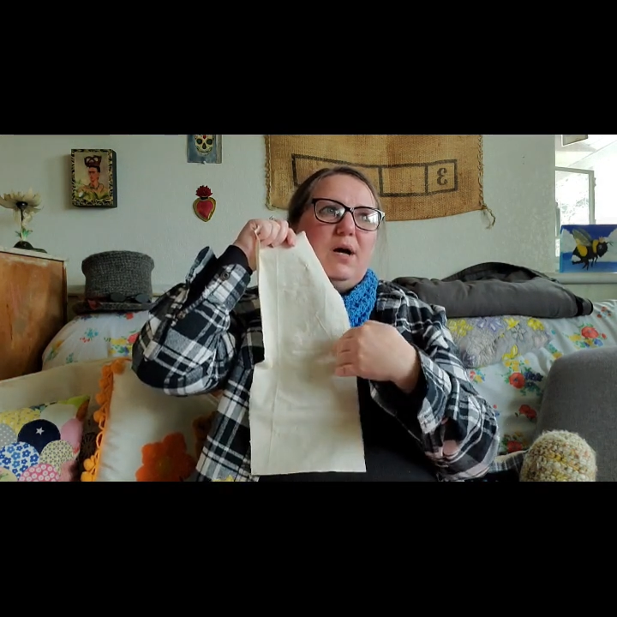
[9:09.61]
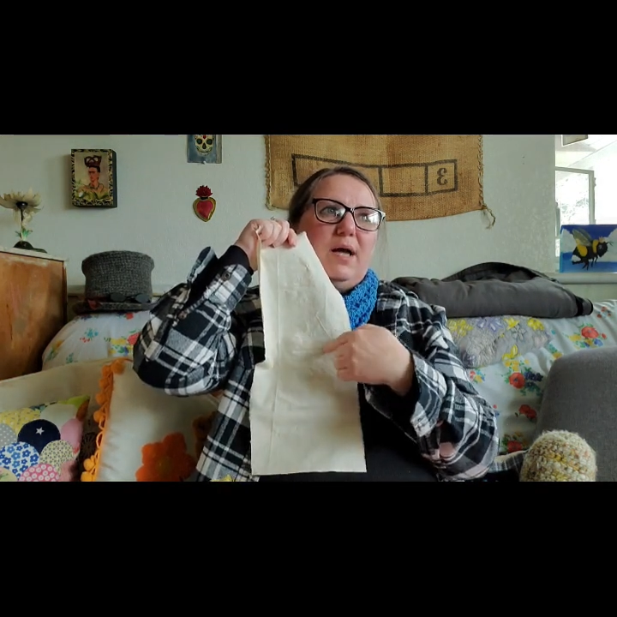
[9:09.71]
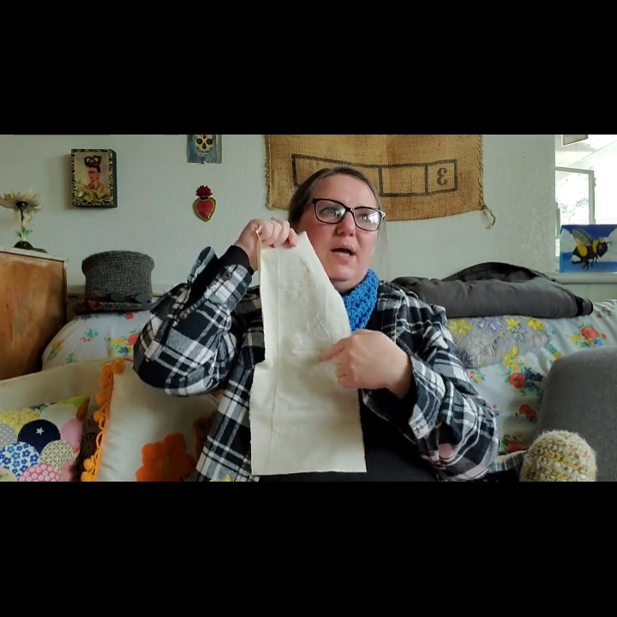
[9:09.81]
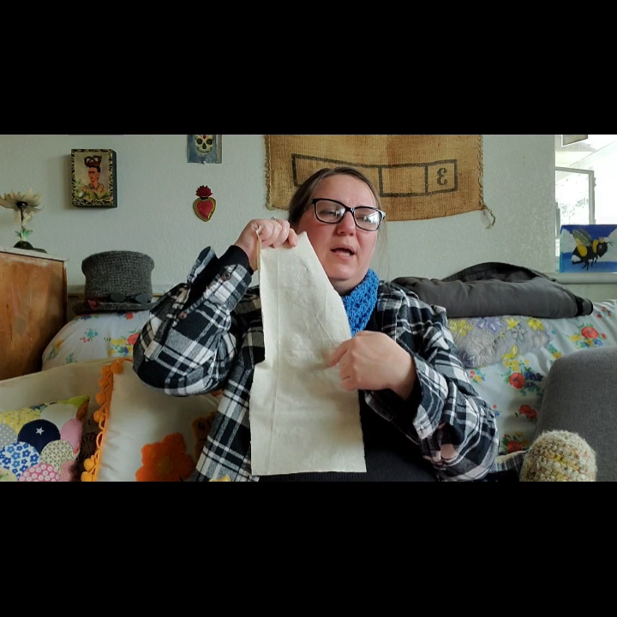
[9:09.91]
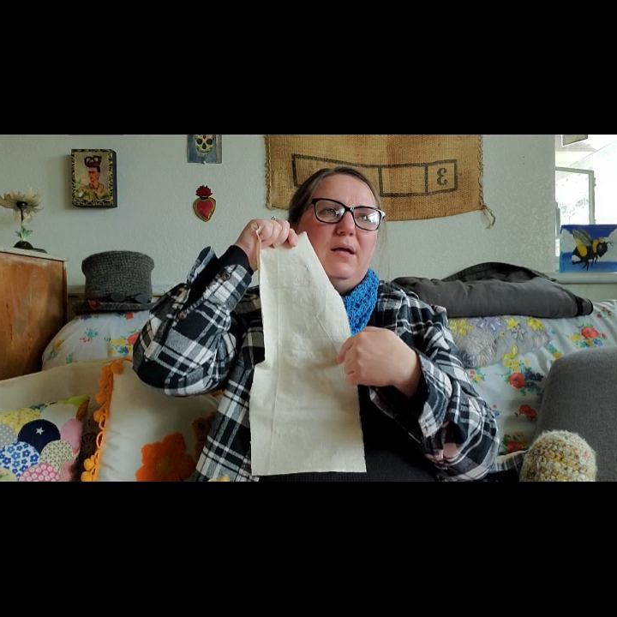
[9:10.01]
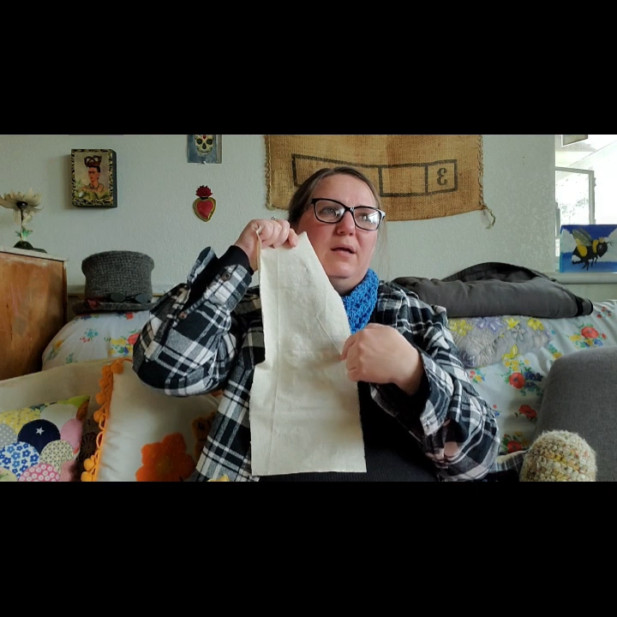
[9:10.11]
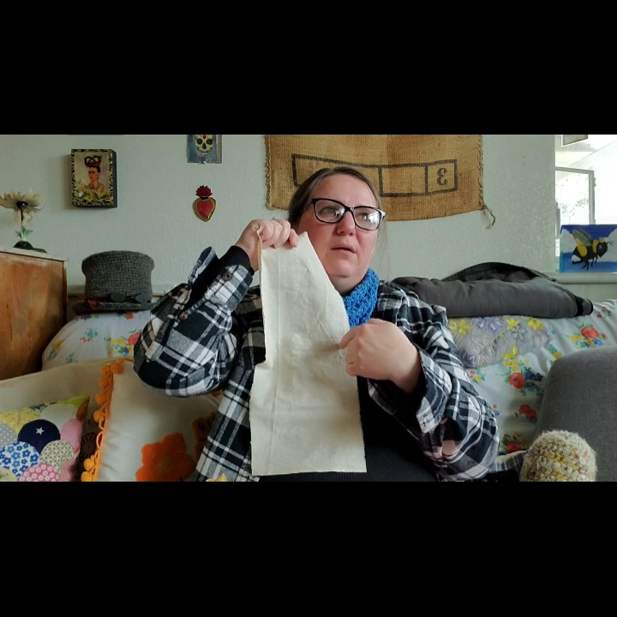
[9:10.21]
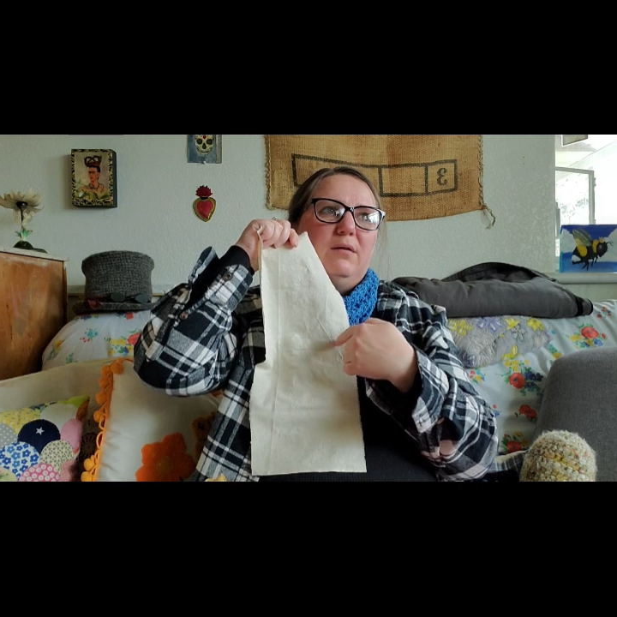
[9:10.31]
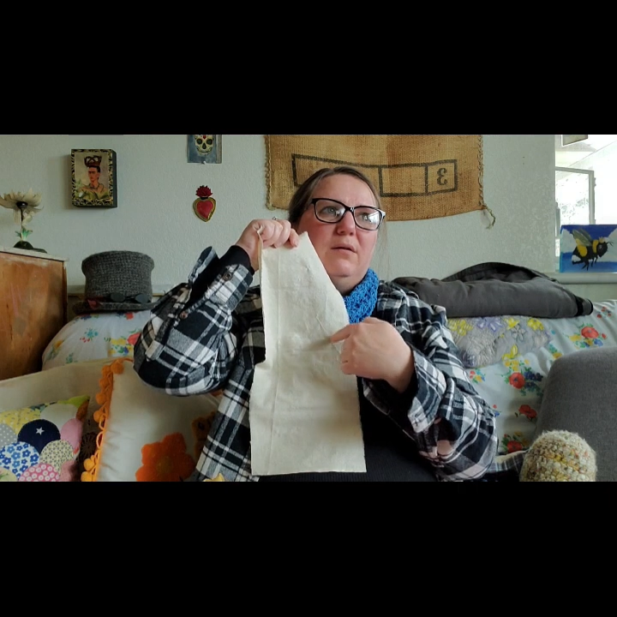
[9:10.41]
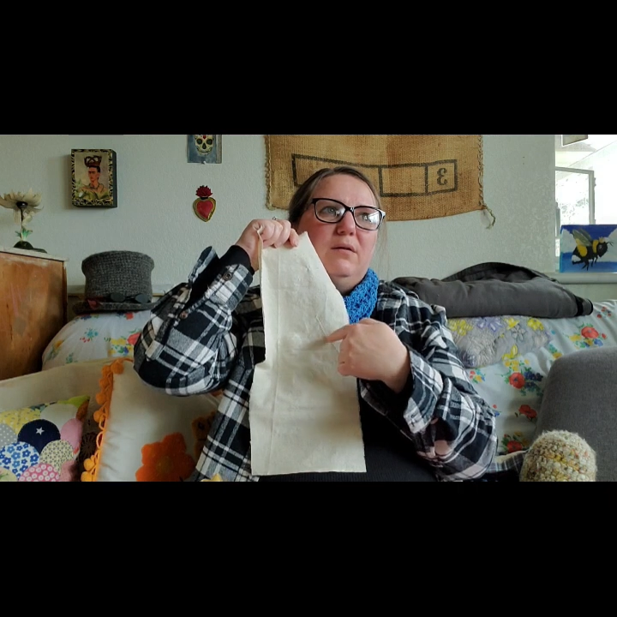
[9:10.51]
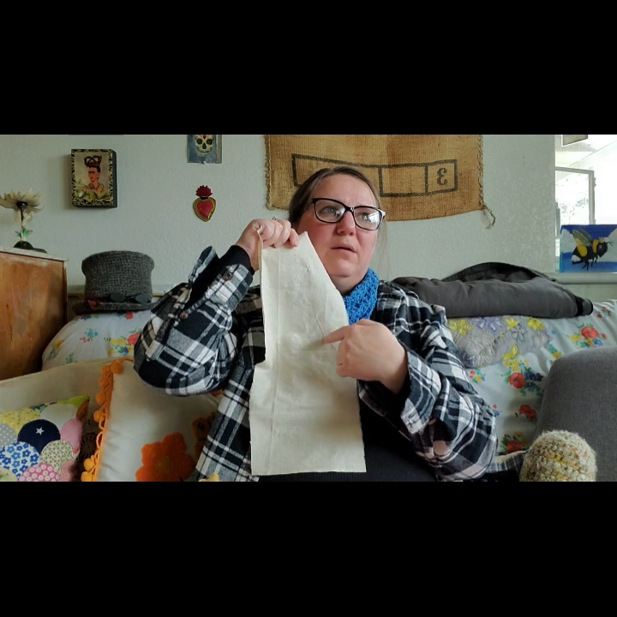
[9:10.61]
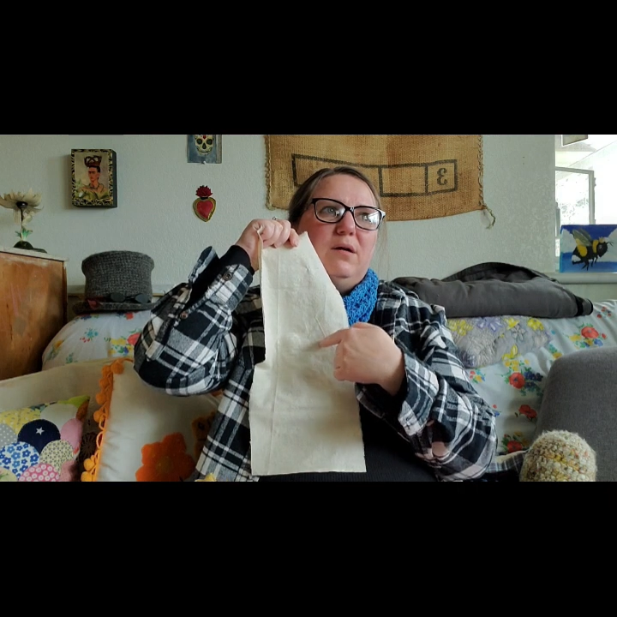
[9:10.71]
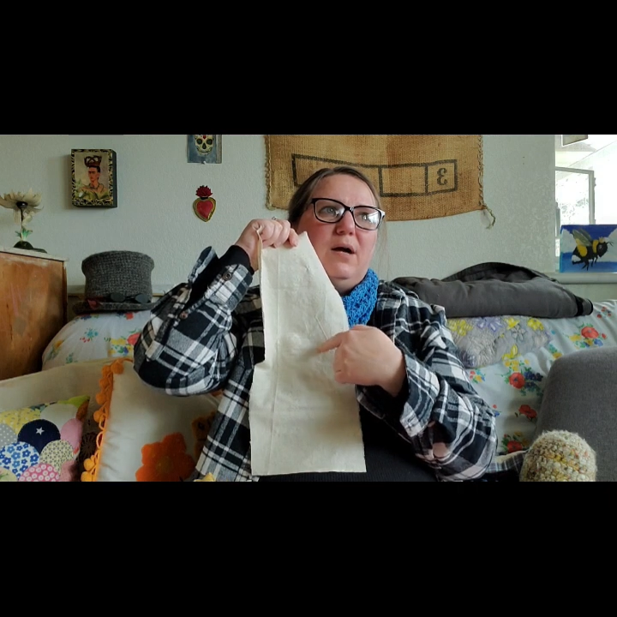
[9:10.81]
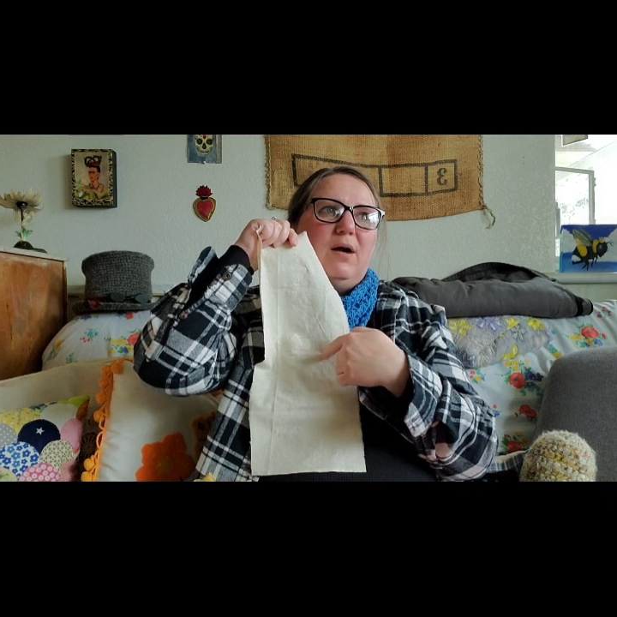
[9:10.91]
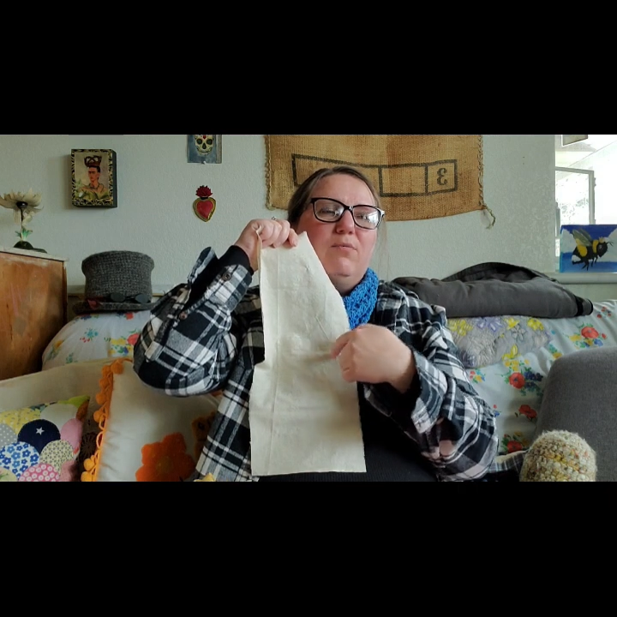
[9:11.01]
I
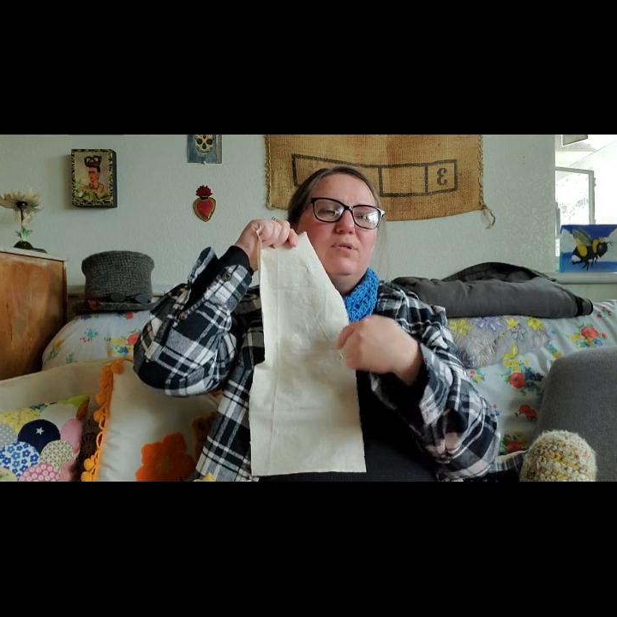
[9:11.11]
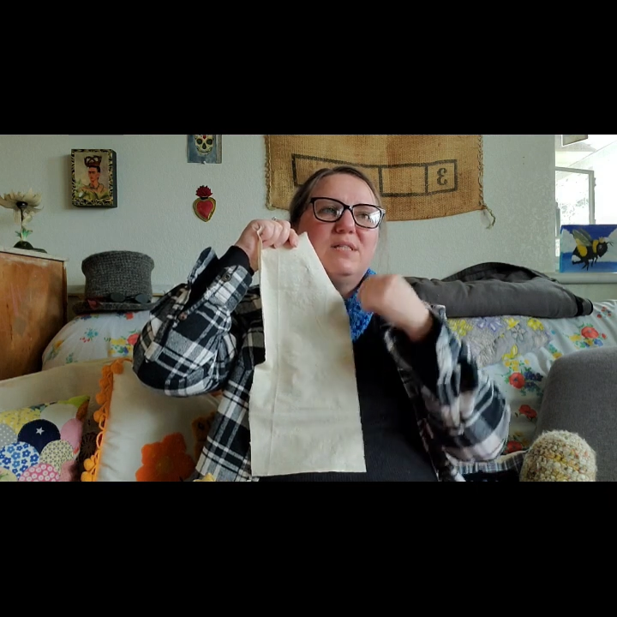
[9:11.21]
was